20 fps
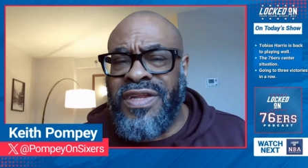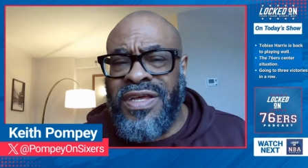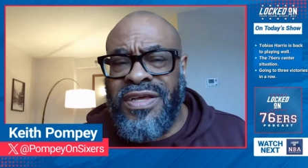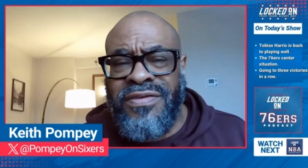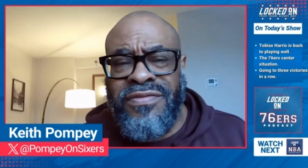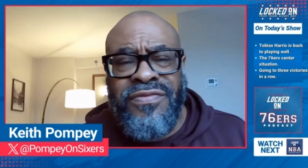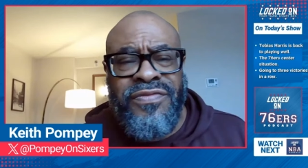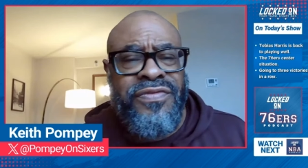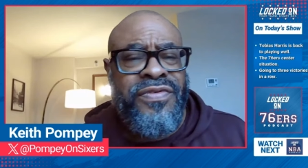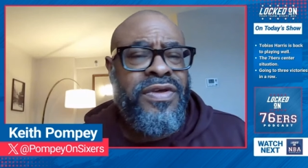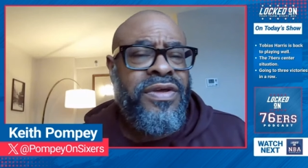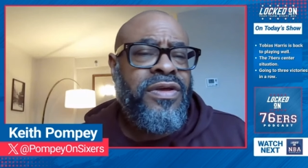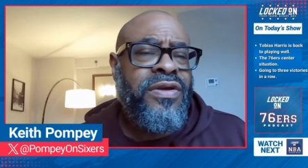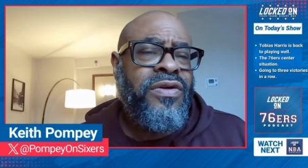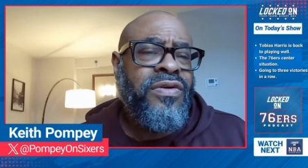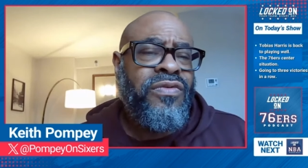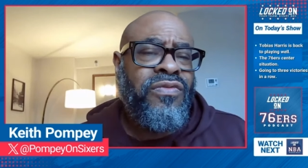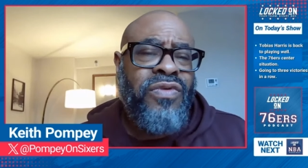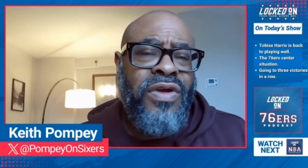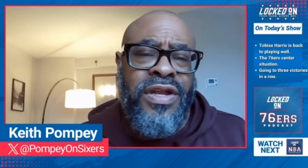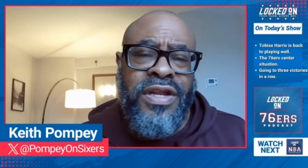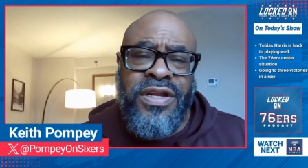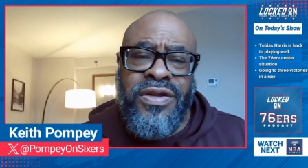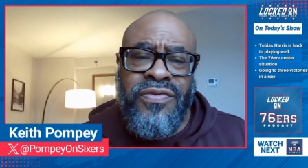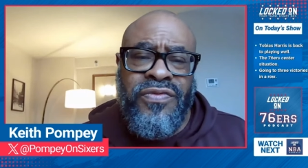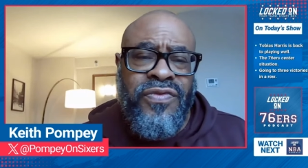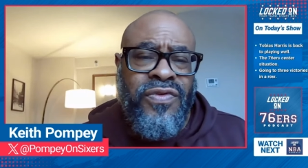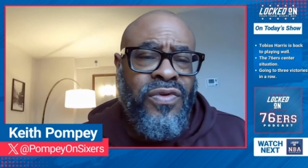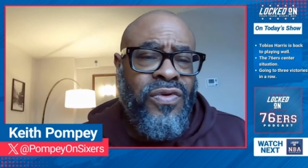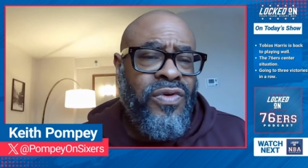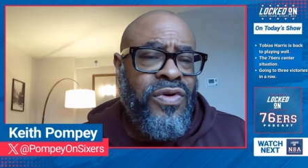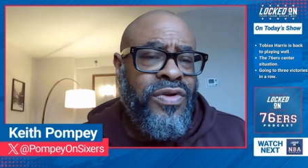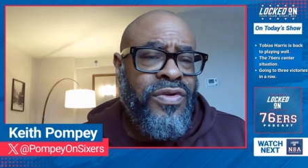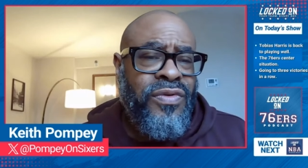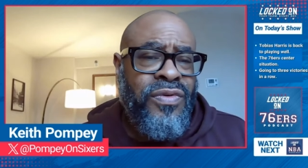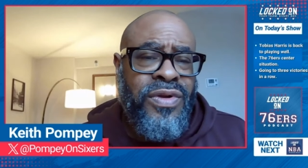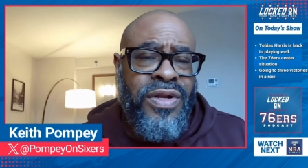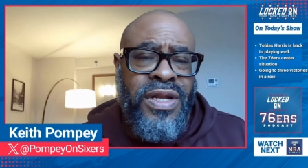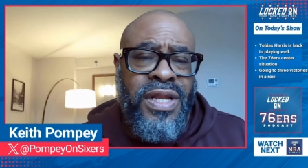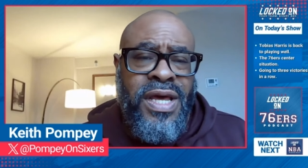length, running the floor,
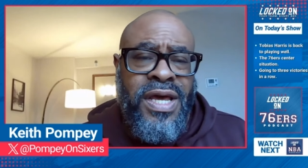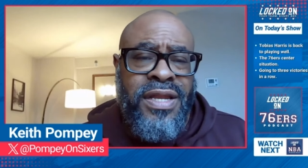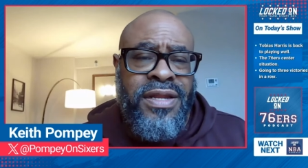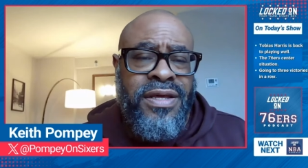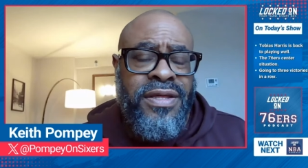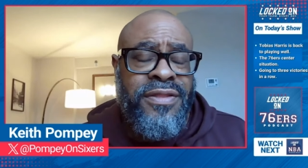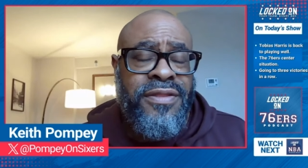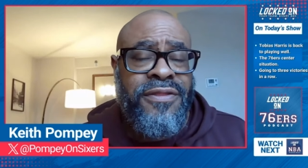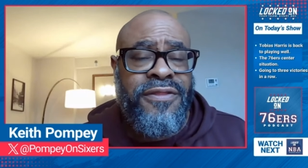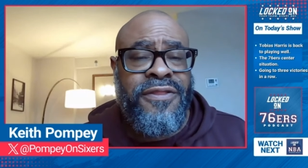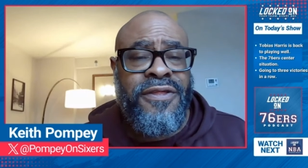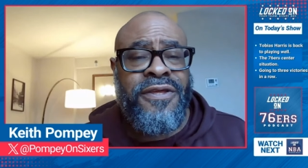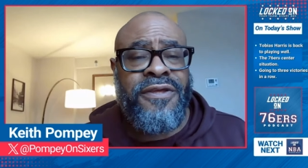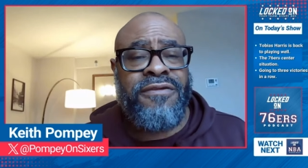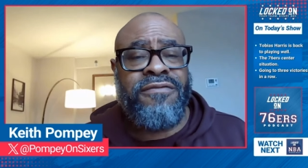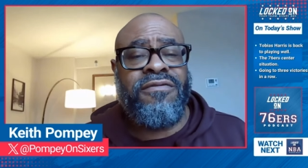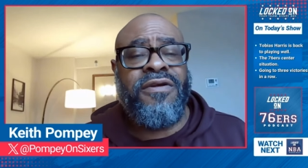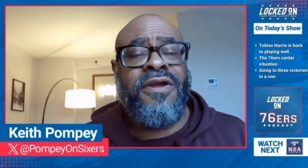doing a lot of other things,